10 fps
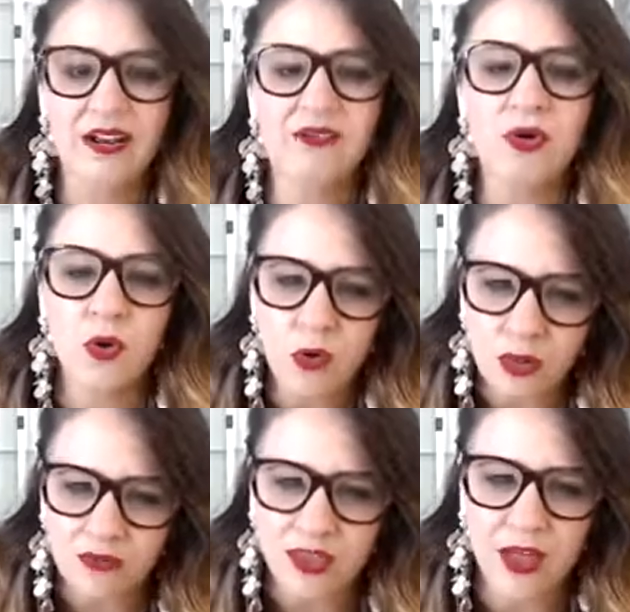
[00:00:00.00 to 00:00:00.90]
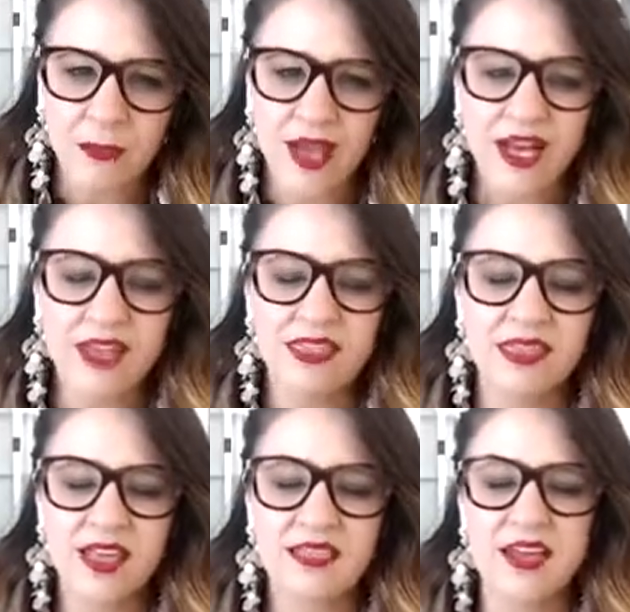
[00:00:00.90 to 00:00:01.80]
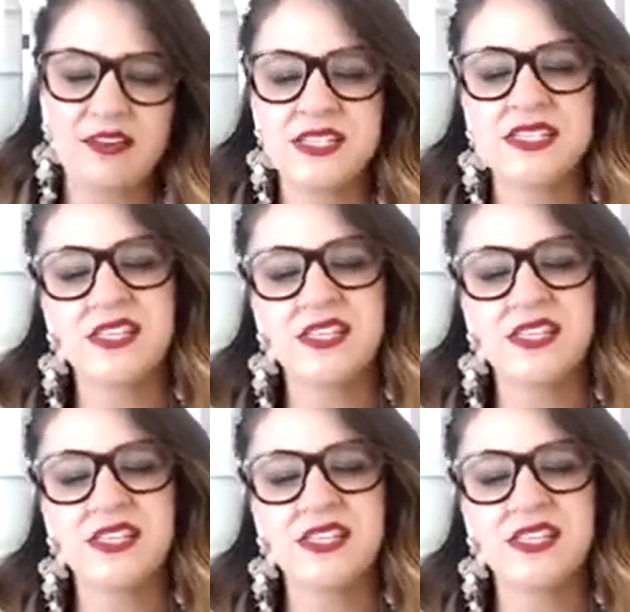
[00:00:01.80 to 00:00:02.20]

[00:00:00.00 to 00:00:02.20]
out of all of them. And I think there is